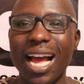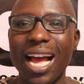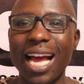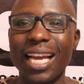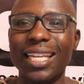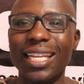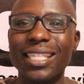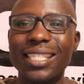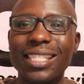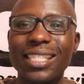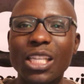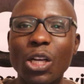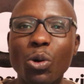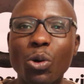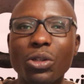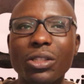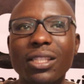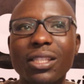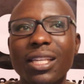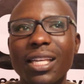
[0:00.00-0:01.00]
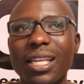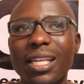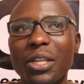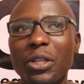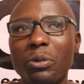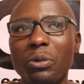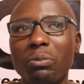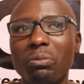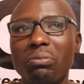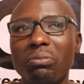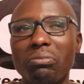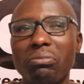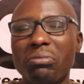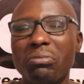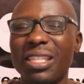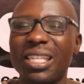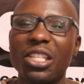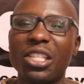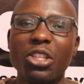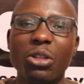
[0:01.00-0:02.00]
and he's causing
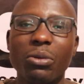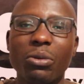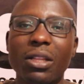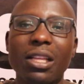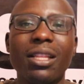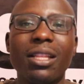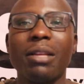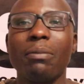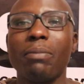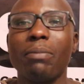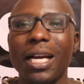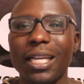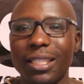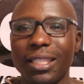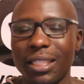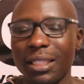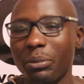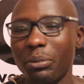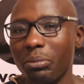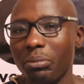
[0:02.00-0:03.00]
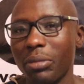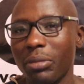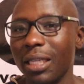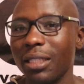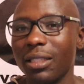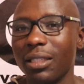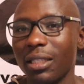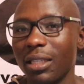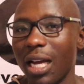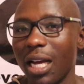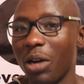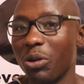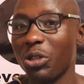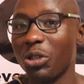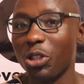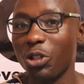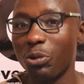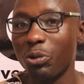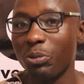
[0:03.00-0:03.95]
the tension within the party that, according